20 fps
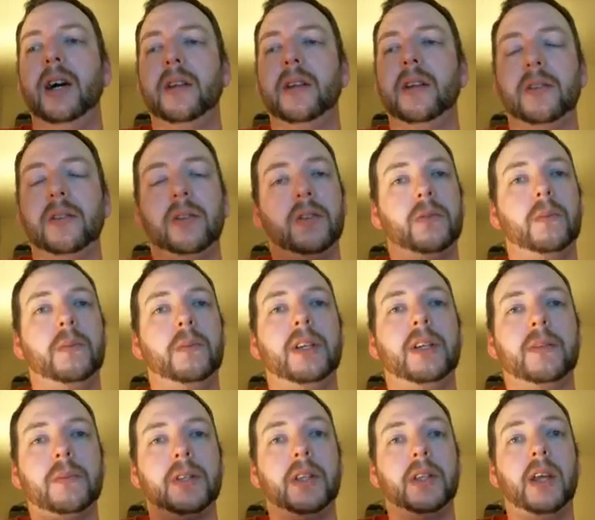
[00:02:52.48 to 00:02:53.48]
So those would be
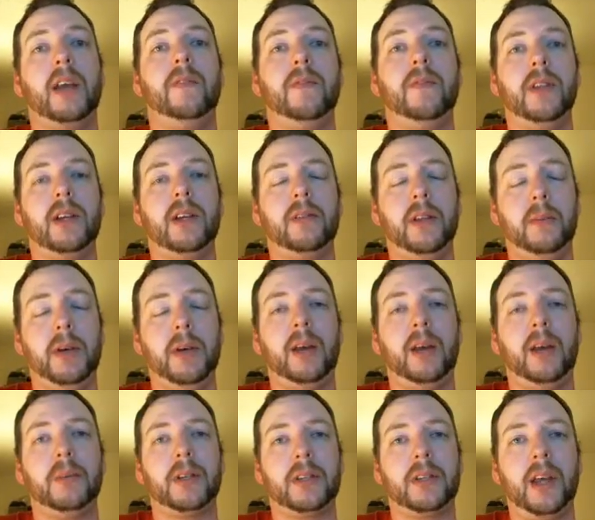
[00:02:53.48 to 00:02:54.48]
some they
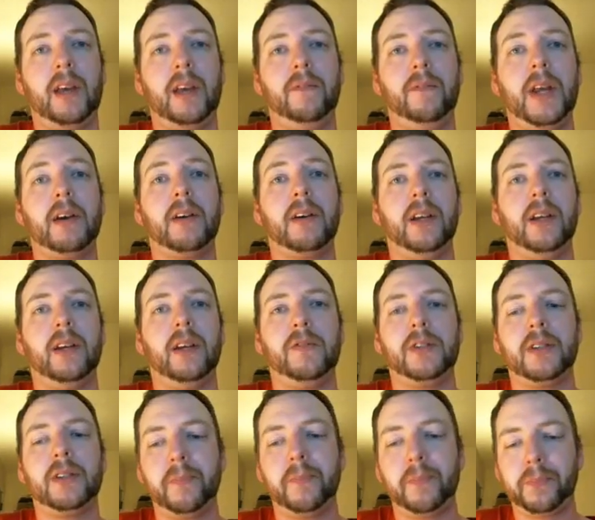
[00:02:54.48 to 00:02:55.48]
became the slave
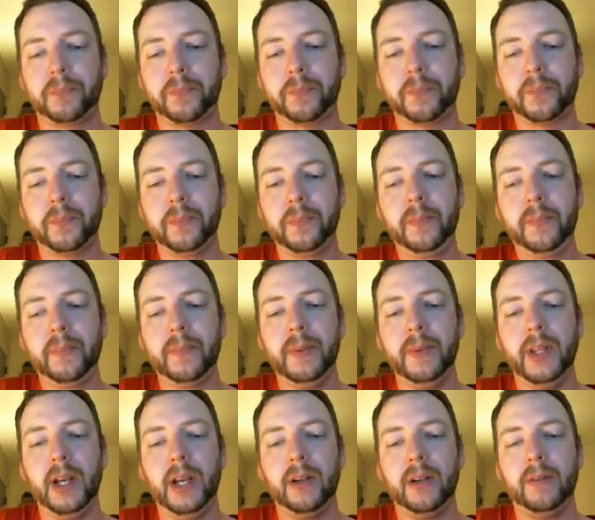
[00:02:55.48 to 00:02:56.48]
narratives.
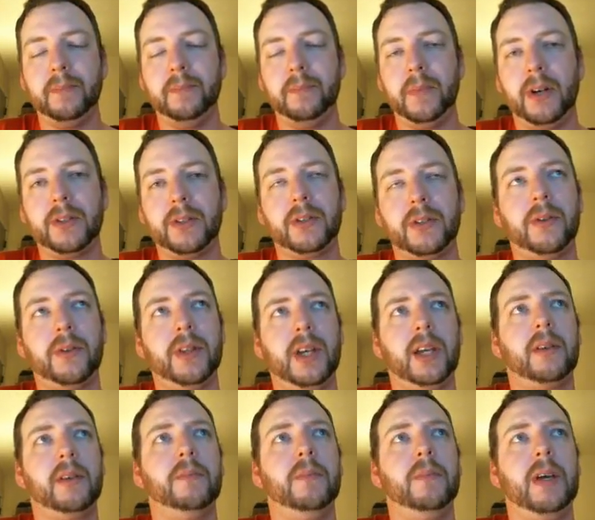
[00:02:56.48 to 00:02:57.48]
Also
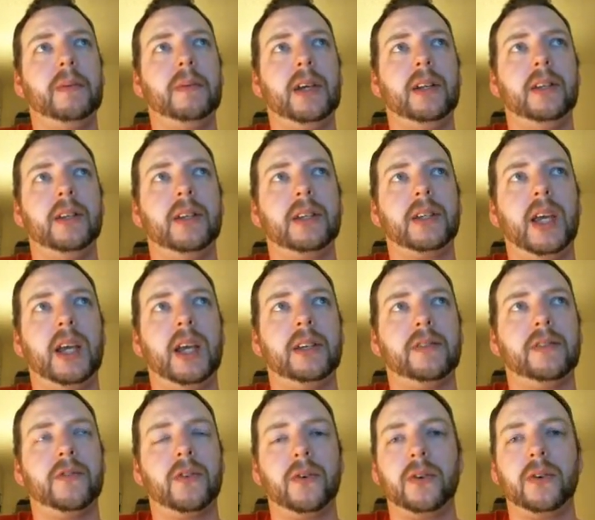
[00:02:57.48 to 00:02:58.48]
think maybe in this
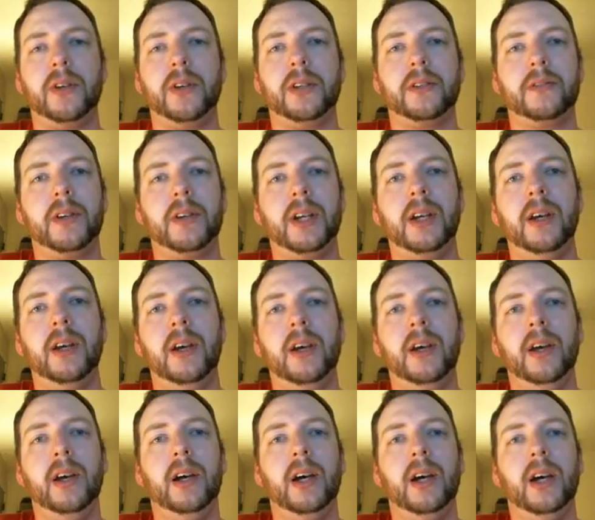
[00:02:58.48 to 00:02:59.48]
case for oral history
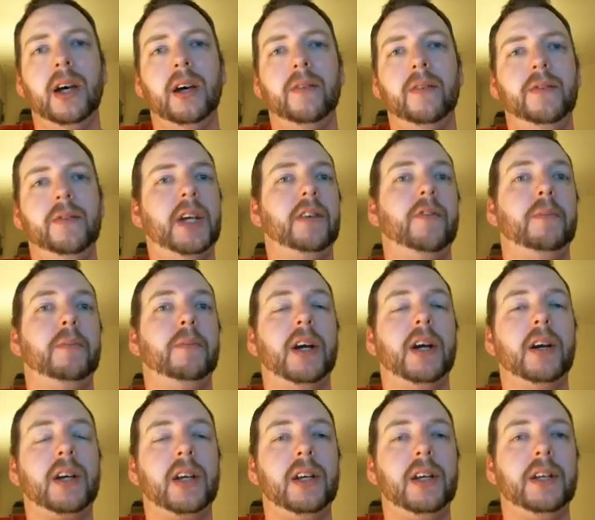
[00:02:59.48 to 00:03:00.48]
of Native
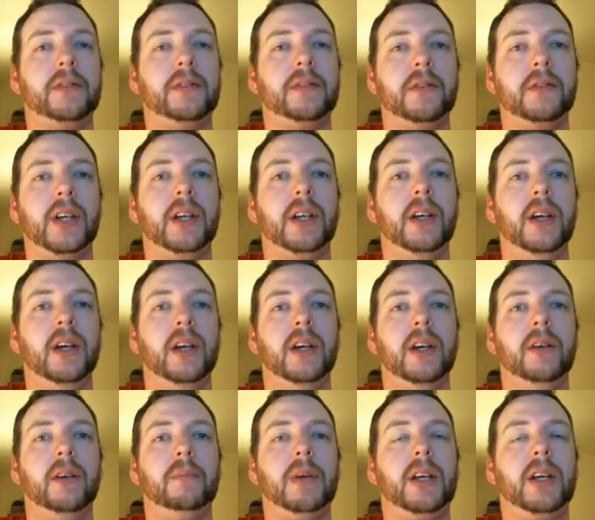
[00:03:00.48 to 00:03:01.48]
American history,
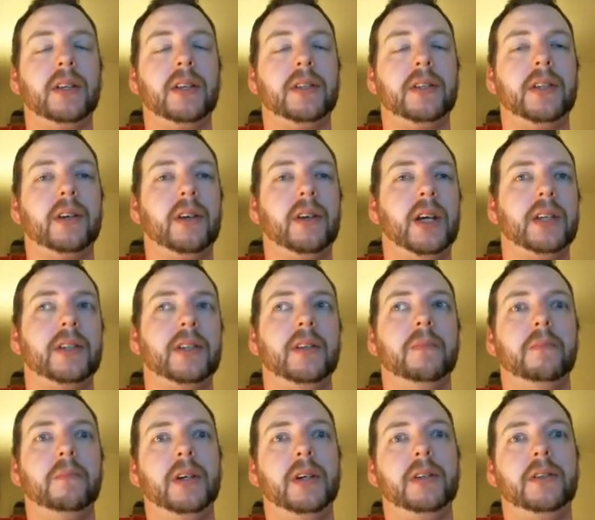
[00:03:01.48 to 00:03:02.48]
because there
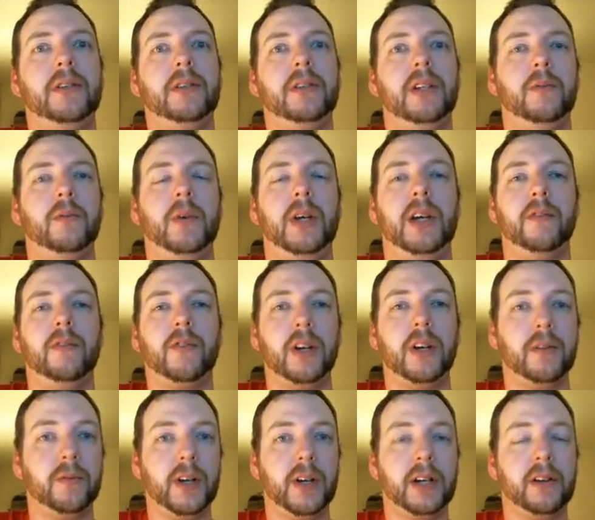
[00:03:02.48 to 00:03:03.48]
isn't much in the way of
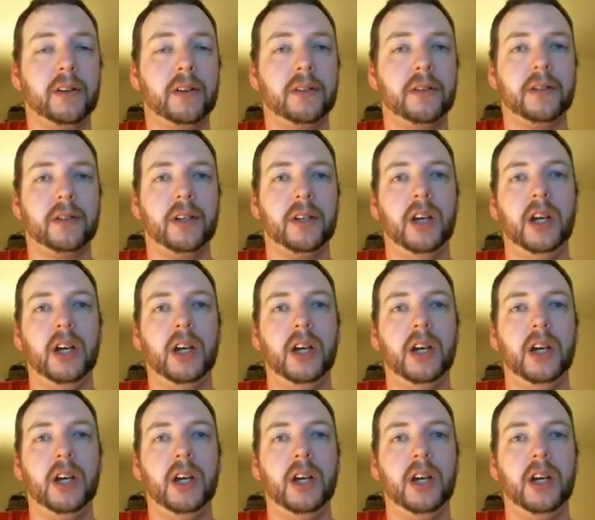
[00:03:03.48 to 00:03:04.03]
written records